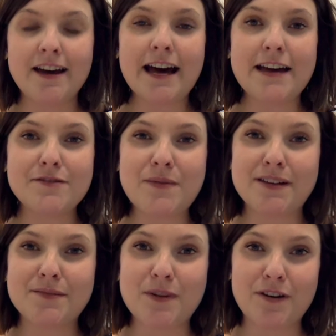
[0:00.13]
Hi everyone
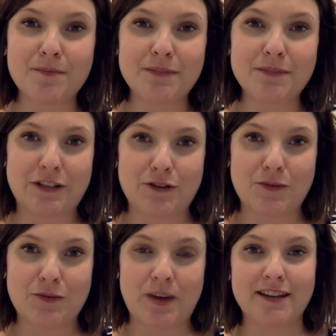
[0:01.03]
and welcome to
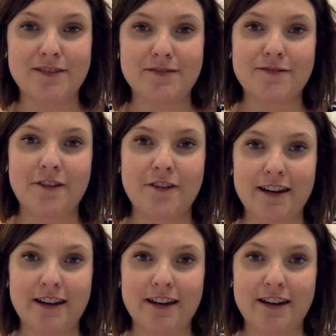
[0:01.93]
week 5.